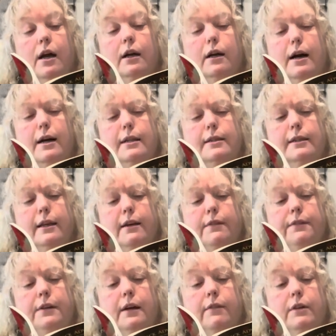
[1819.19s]
God's
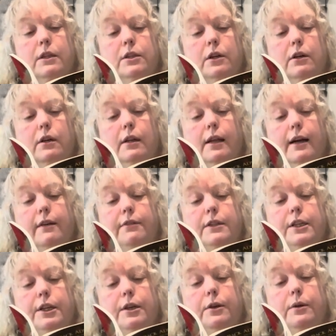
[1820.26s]
gift of eternal life
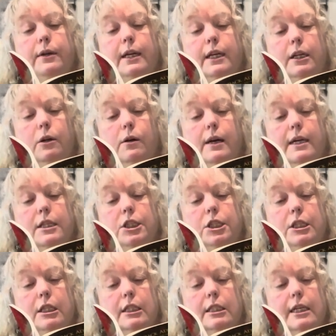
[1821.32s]
to you in Christ
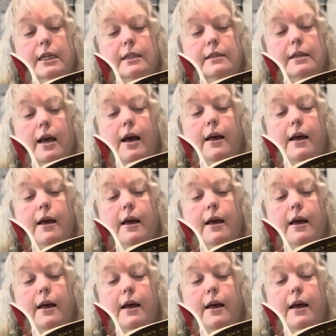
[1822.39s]
Jesus.